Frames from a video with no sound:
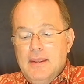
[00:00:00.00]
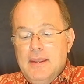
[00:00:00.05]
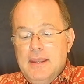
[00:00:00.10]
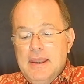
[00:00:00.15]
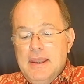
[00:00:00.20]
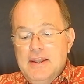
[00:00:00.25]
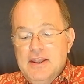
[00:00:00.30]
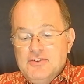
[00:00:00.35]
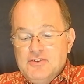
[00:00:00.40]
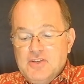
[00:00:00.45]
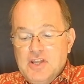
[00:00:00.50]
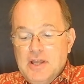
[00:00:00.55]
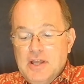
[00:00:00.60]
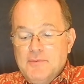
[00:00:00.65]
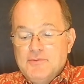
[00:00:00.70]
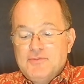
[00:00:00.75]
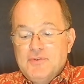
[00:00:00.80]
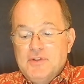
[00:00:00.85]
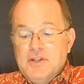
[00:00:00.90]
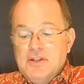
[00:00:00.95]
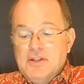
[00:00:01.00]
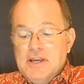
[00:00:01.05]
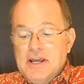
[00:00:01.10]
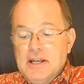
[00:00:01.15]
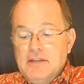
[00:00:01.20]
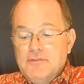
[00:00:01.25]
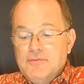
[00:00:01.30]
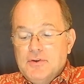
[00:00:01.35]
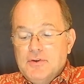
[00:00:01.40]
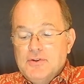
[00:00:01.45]
And this comes from the
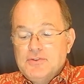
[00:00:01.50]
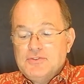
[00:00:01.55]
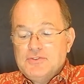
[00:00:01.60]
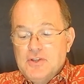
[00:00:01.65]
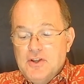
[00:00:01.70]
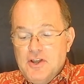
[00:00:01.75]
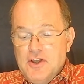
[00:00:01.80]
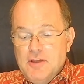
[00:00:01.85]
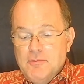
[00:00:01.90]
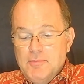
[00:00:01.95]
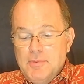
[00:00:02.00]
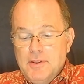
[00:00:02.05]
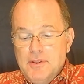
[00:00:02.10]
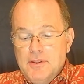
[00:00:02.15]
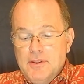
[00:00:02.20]
91st Psalm.